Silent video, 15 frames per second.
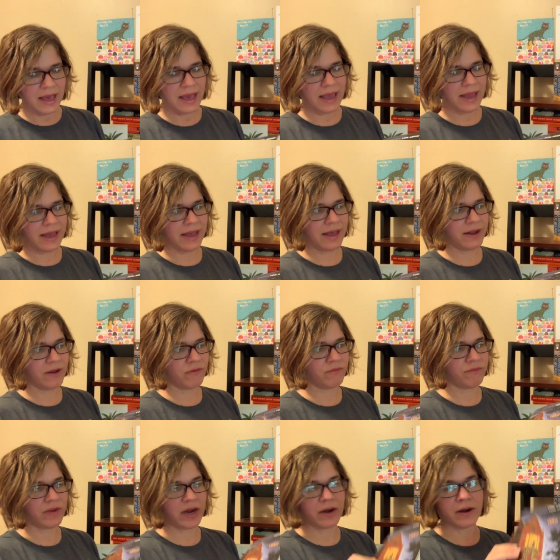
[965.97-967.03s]
And
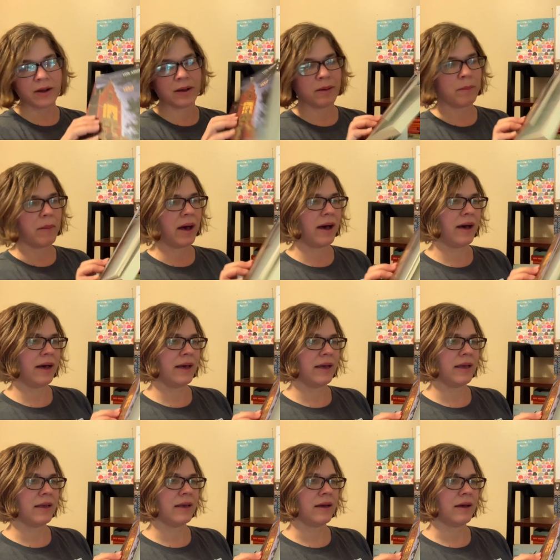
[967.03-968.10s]
Vera
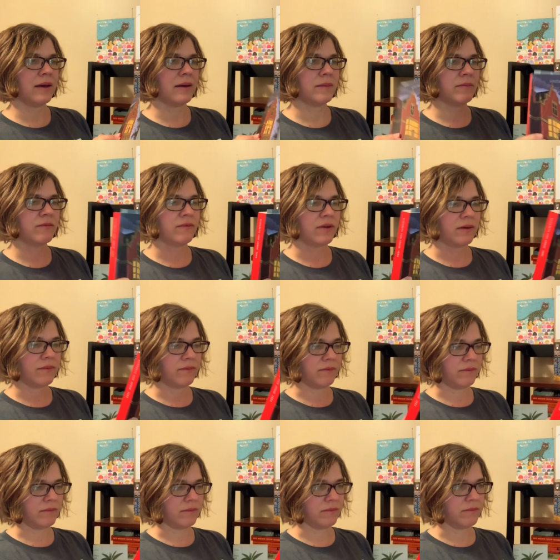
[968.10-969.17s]
by um,
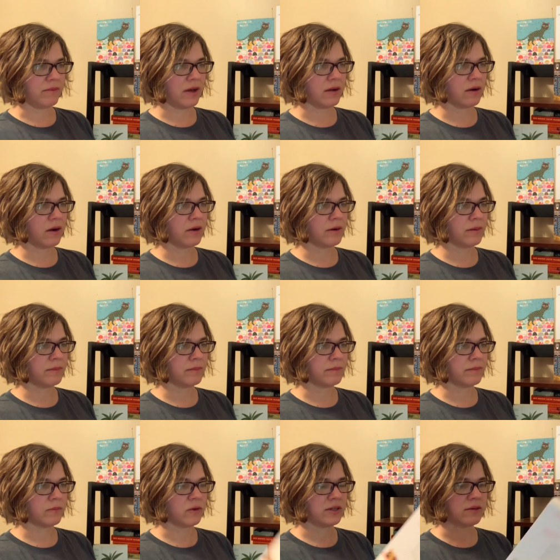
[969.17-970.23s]
Von Arnim.
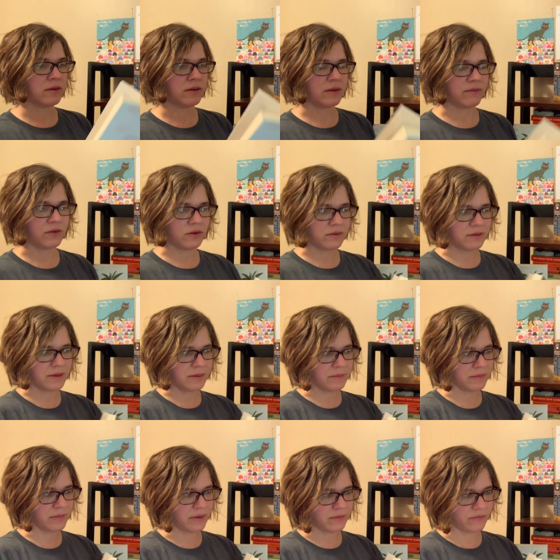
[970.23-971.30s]
What's her first name?
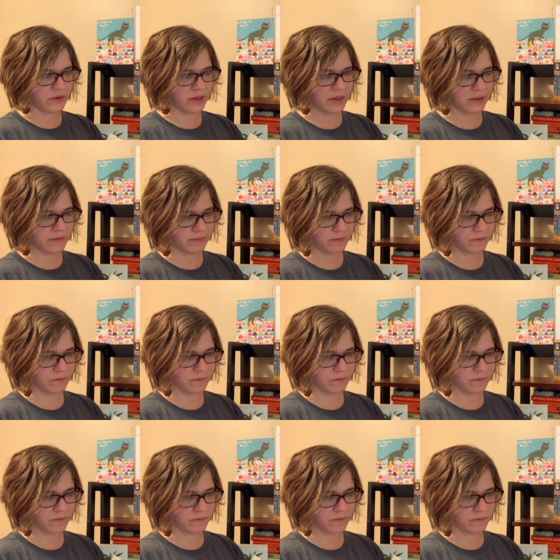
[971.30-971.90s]
I forget.